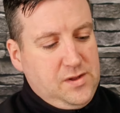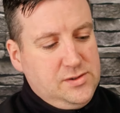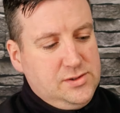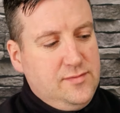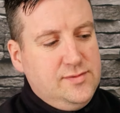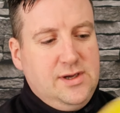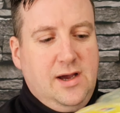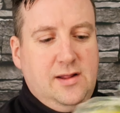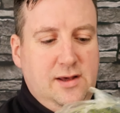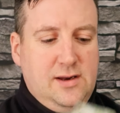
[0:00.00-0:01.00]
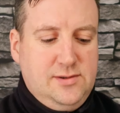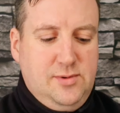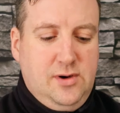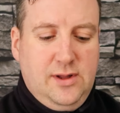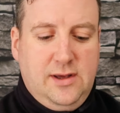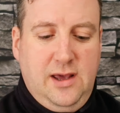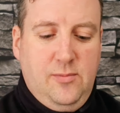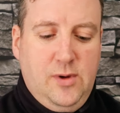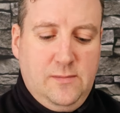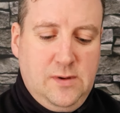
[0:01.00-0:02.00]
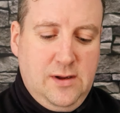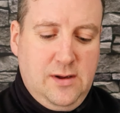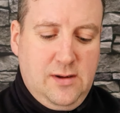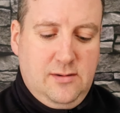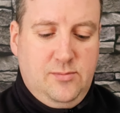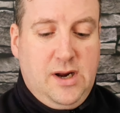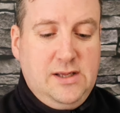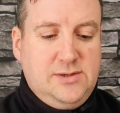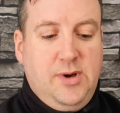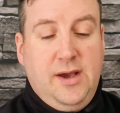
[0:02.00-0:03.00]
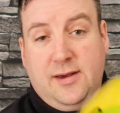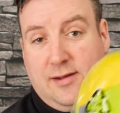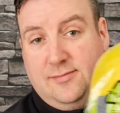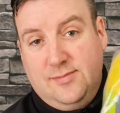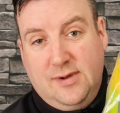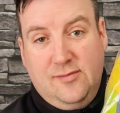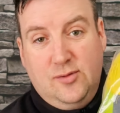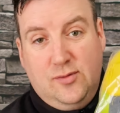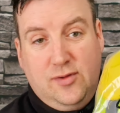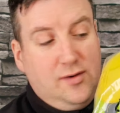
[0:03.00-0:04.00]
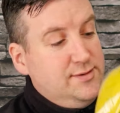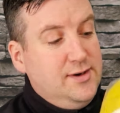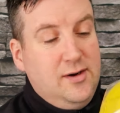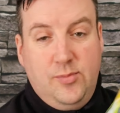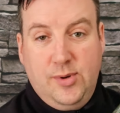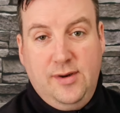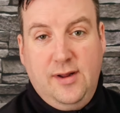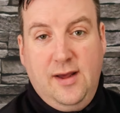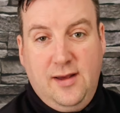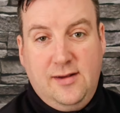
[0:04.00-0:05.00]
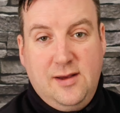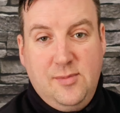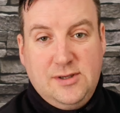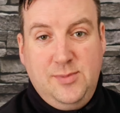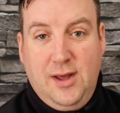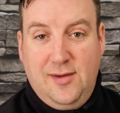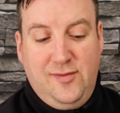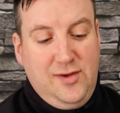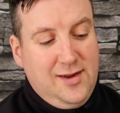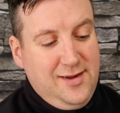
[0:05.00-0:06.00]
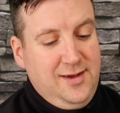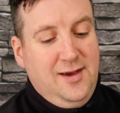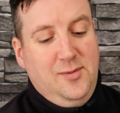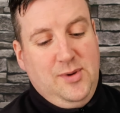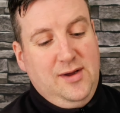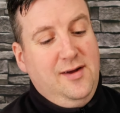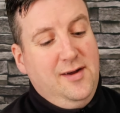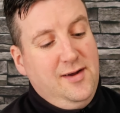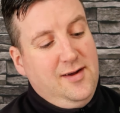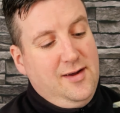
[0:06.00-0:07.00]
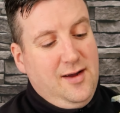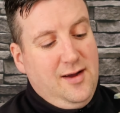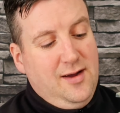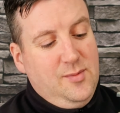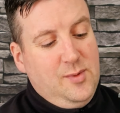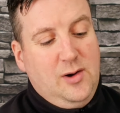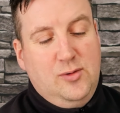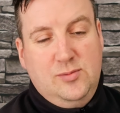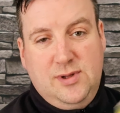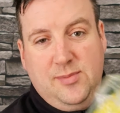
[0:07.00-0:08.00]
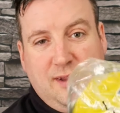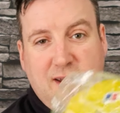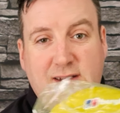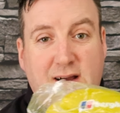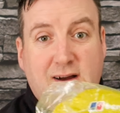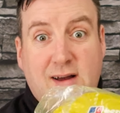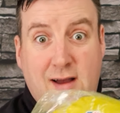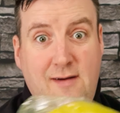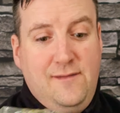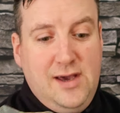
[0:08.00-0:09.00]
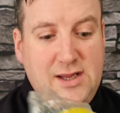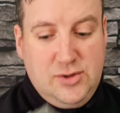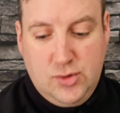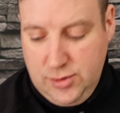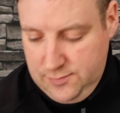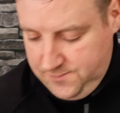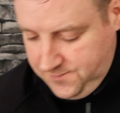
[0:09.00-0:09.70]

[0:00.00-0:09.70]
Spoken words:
stuff sack there as well that came out, brand spanking. I've no fluffed it up and get my smelly feet in it yet, but I hope to be doing that very soon.